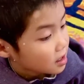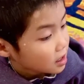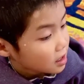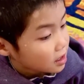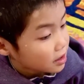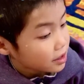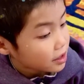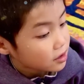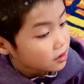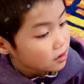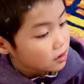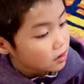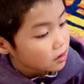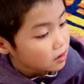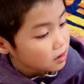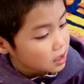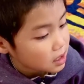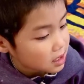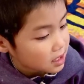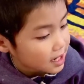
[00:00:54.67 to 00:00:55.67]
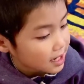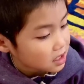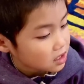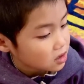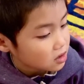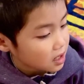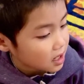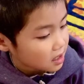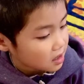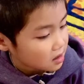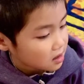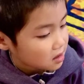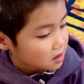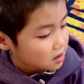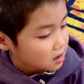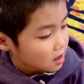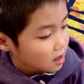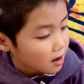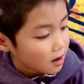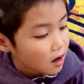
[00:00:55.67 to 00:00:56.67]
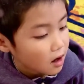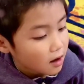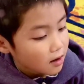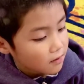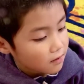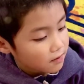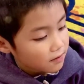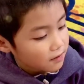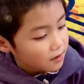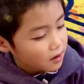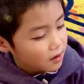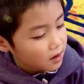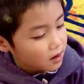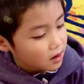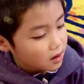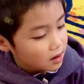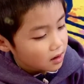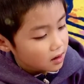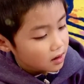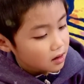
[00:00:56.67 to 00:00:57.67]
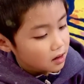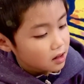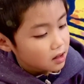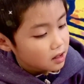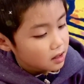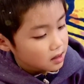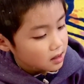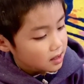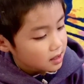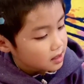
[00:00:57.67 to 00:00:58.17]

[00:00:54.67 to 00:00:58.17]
The crew gets dressed up for the